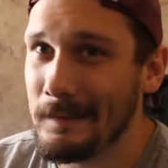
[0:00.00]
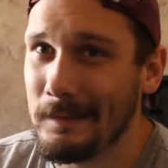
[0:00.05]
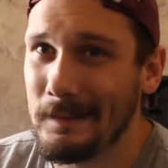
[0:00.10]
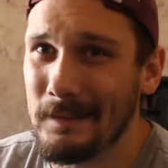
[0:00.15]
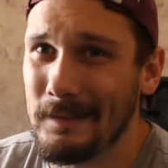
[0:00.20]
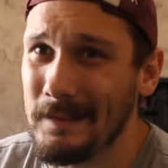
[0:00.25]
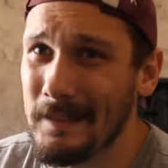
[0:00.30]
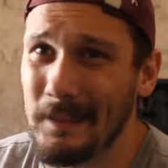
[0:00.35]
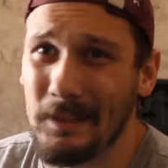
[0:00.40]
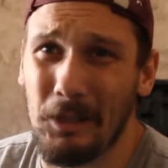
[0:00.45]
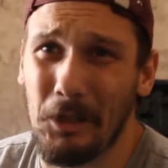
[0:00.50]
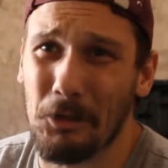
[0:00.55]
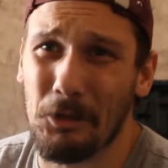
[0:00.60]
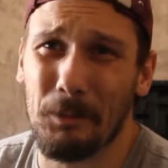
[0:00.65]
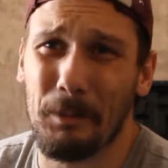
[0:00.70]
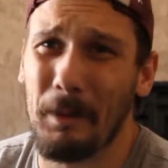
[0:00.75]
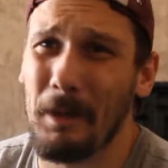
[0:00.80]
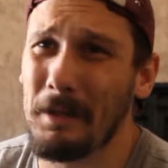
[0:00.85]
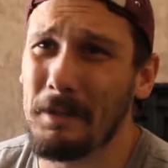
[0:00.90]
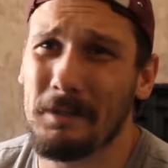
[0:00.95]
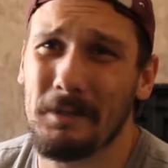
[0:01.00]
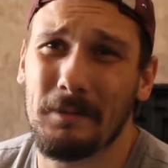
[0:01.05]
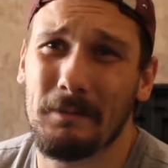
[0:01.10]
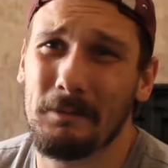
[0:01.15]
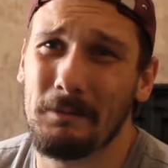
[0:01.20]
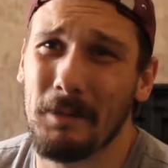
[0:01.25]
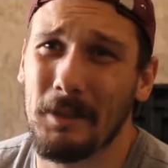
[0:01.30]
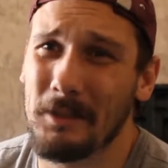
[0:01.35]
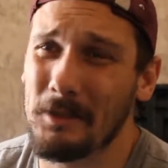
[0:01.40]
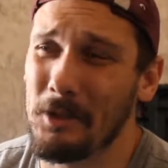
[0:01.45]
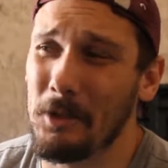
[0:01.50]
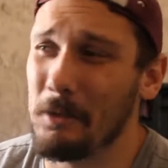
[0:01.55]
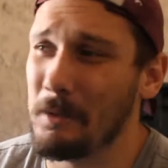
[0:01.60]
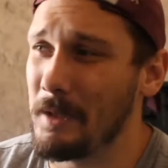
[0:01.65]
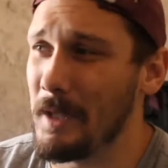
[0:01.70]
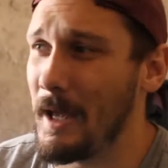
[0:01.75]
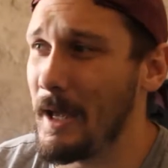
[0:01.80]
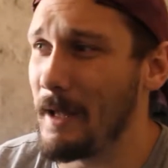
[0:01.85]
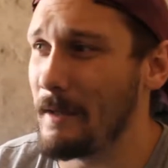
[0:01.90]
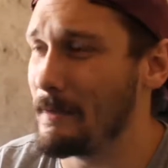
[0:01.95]
600 bucks. Let's go with
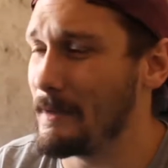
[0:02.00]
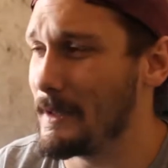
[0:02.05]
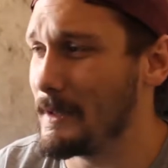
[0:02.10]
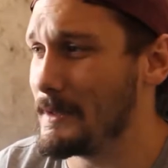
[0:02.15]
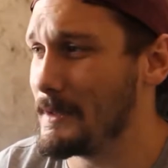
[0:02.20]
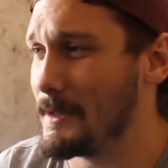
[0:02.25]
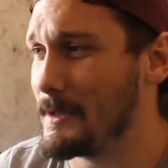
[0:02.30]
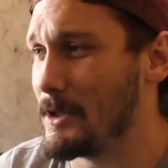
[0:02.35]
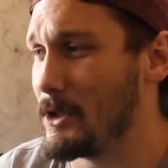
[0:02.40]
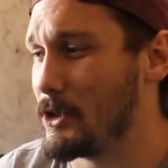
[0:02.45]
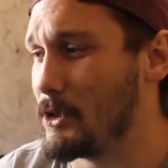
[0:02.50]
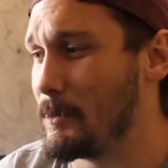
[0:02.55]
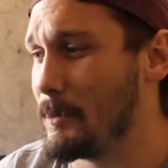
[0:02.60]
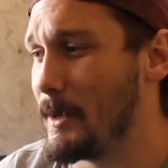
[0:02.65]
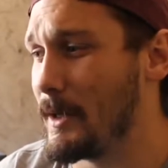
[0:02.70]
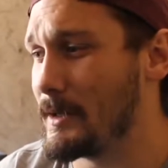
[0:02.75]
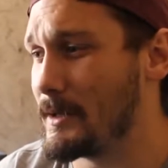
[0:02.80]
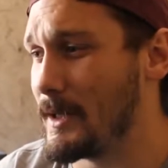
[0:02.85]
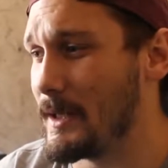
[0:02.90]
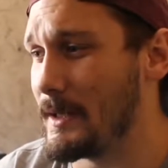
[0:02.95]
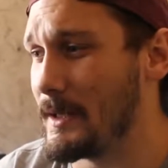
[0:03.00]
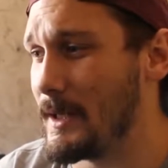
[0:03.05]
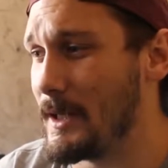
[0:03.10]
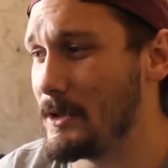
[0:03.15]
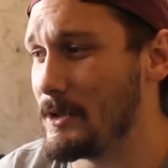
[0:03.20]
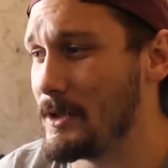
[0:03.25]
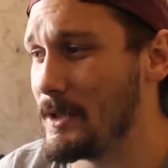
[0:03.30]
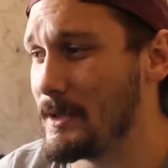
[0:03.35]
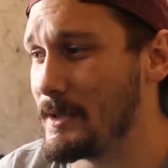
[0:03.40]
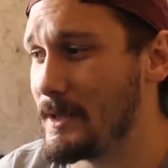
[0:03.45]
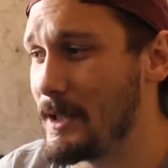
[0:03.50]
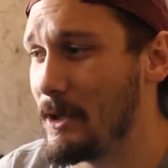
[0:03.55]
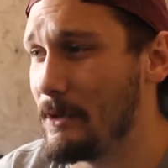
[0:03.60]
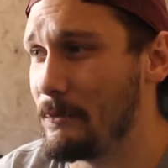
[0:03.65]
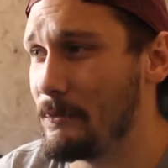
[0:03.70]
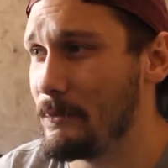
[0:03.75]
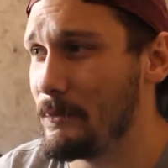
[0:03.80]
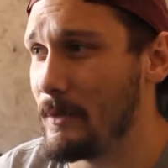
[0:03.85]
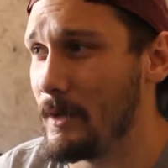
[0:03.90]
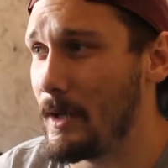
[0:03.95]
that. Like 600 bucks on the engine itself.
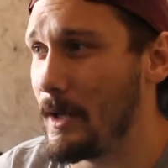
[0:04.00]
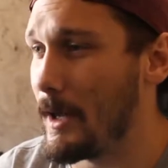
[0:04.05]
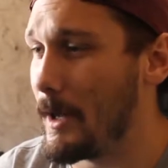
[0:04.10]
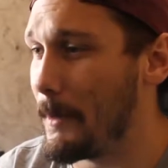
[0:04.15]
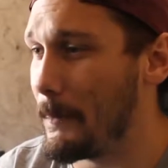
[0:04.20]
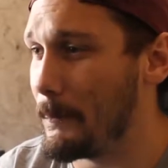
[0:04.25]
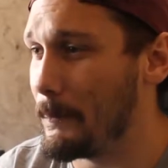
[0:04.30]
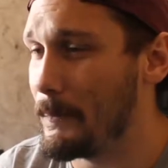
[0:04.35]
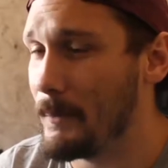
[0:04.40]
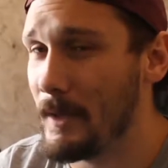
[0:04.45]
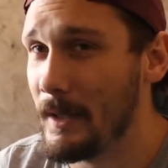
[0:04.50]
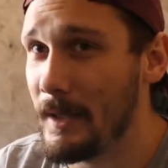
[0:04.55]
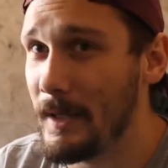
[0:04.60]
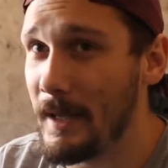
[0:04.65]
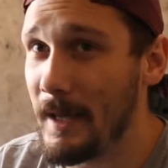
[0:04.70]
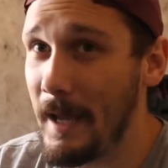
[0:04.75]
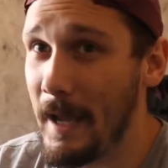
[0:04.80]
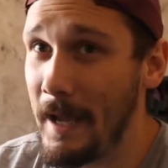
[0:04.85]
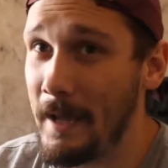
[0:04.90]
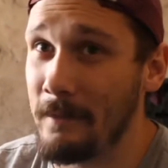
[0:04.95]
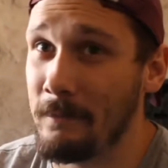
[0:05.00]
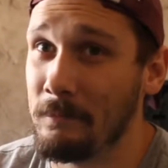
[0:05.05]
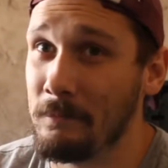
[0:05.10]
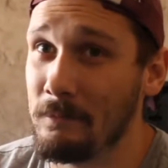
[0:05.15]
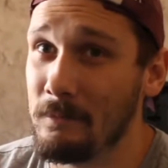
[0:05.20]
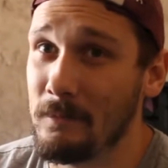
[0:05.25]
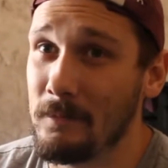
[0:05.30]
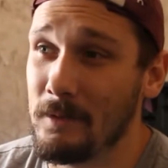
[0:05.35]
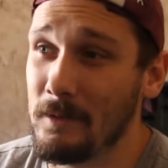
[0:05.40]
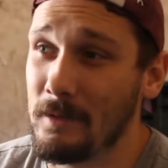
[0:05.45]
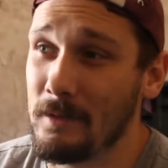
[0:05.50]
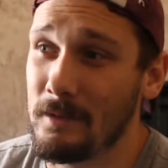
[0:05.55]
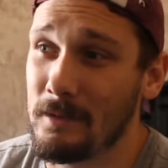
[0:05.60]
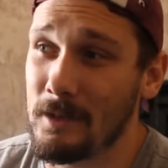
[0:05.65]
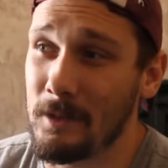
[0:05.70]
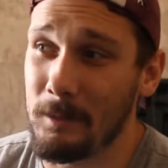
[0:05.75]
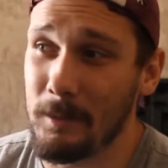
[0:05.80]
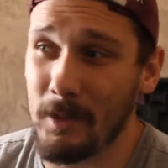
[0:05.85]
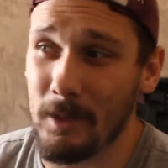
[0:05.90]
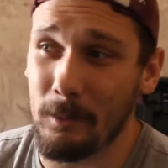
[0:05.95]
And
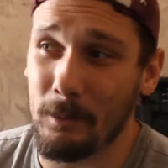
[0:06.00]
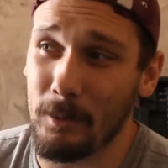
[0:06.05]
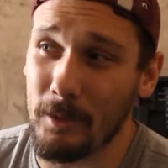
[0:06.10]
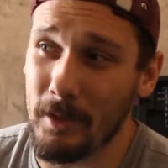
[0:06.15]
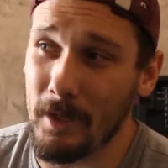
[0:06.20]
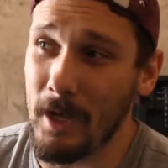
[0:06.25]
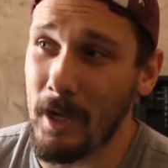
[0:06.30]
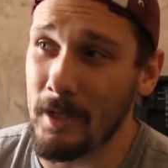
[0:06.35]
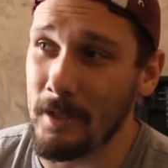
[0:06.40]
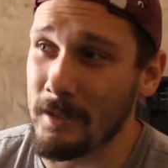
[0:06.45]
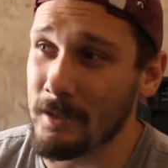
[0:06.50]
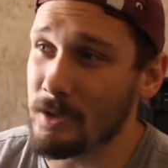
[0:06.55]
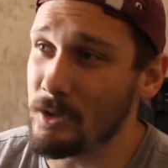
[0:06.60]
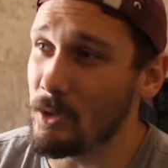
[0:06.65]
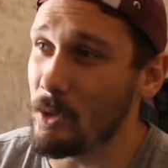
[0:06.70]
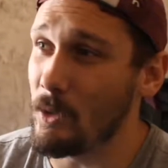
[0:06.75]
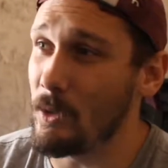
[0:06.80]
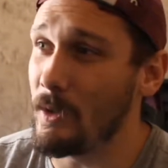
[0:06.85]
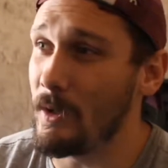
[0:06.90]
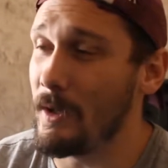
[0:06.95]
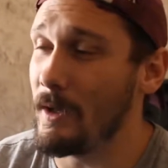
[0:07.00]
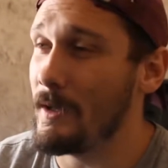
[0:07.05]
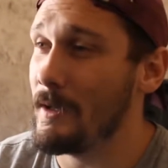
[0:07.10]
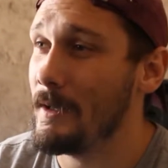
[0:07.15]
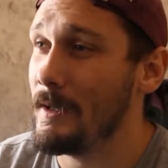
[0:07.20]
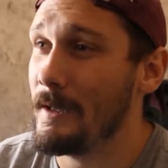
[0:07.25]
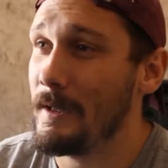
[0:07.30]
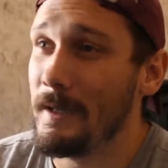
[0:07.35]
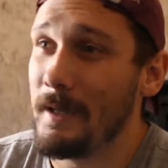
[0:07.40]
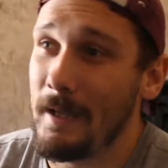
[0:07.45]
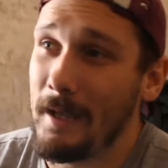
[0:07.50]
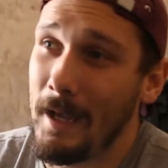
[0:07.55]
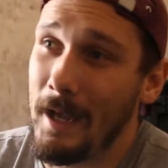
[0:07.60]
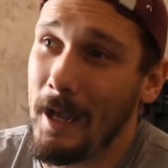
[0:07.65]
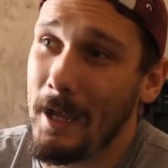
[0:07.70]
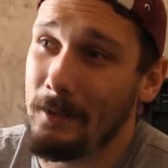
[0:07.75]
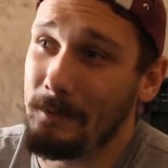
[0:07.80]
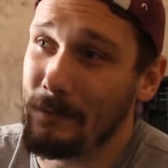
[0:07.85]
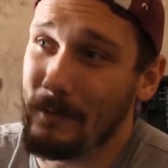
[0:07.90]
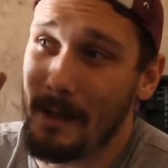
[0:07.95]
to be completely honest,
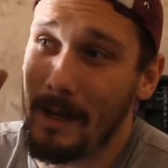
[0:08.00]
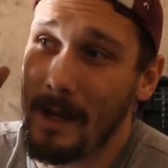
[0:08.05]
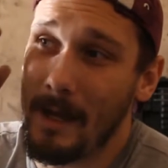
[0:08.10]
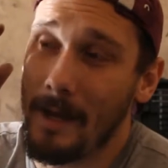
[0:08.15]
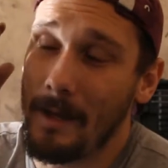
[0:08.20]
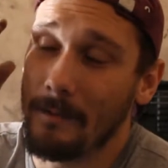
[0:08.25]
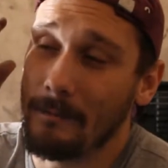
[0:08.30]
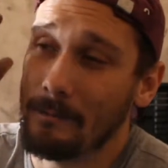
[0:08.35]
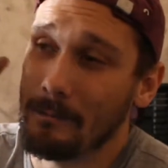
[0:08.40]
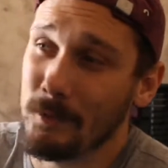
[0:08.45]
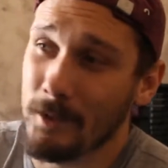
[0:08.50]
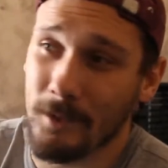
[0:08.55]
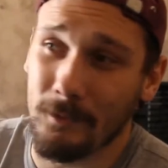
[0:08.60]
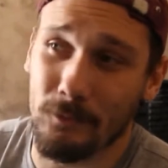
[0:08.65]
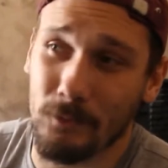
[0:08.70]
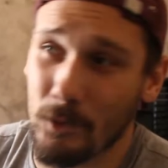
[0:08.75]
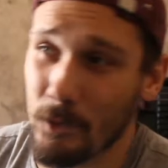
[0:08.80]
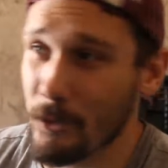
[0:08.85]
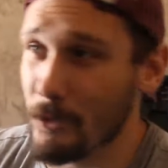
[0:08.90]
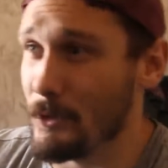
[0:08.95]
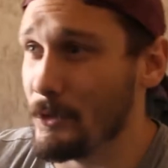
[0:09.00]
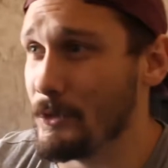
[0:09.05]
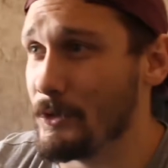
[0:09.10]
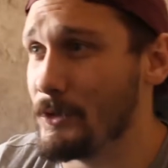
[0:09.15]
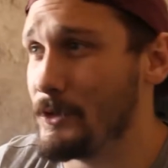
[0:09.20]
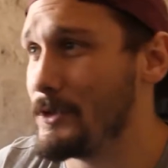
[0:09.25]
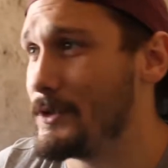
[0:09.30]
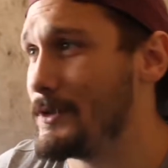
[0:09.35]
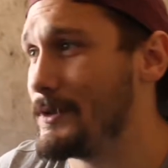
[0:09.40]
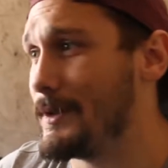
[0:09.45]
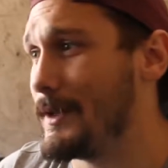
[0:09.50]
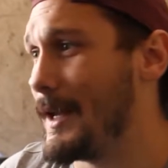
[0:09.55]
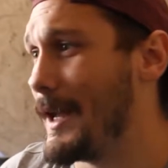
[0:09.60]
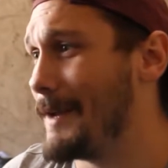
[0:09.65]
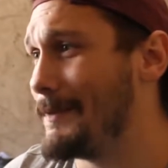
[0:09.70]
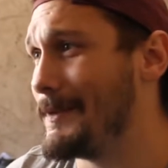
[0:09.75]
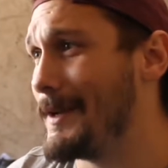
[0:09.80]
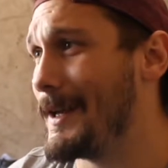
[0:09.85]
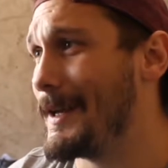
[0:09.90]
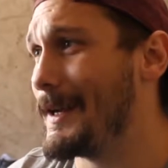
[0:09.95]
I've got lifters,
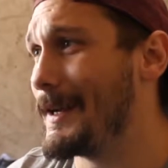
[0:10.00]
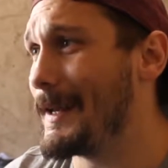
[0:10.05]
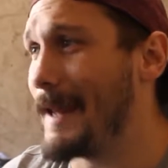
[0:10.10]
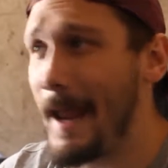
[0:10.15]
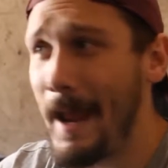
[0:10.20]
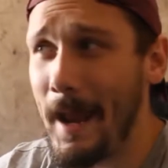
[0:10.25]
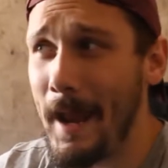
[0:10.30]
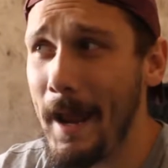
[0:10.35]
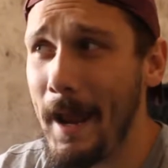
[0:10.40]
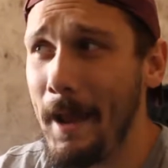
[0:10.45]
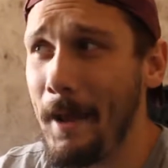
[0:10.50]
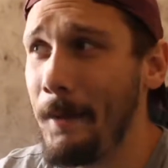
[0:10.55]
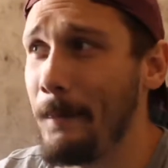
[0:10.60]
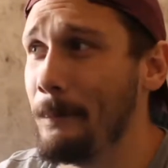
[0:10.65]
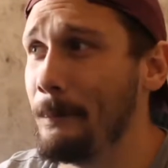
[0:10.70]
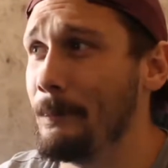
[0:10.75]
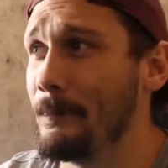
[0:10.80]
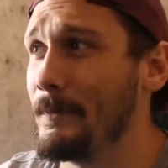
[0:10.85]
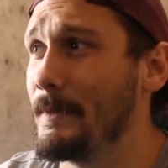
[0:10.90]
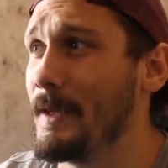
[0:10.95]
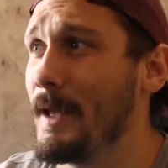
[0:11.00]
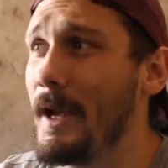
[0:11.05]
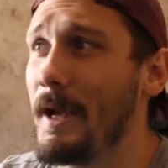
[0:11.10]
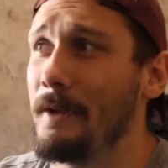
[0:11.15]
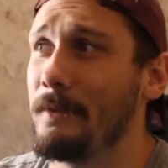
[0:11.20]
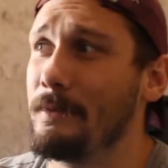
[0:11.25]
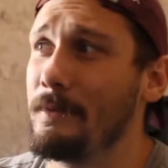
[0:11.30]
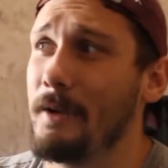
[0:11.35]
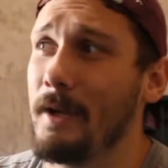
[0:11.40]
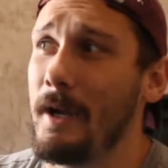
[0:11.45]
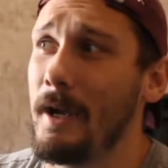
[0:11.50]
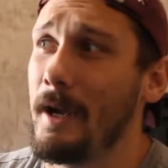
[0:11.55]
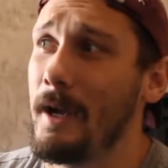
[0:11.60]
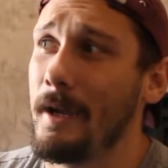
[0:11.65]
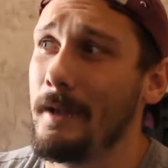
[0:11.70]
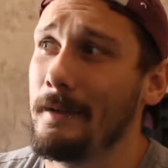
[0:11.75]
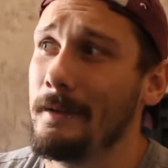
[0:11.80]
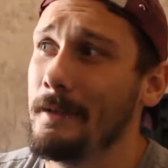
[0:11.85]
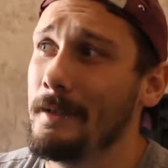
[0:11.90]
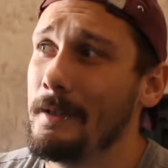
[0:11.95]
I've got a cam, I've
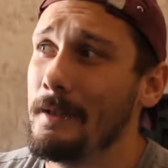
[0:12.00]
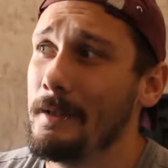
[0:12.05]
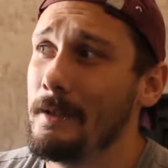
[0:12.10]
got